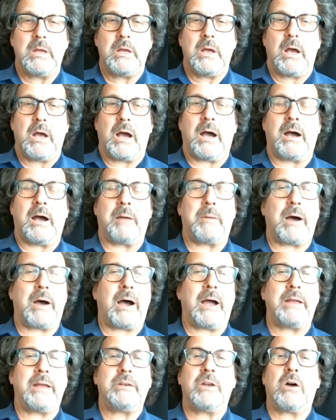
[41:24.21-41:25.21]
Um,
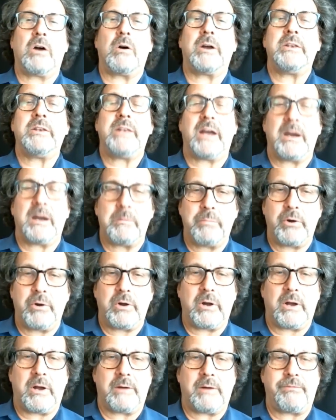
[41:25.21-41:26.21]
I know a number
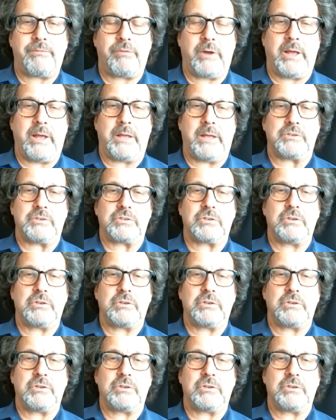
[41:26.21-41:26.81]
of friends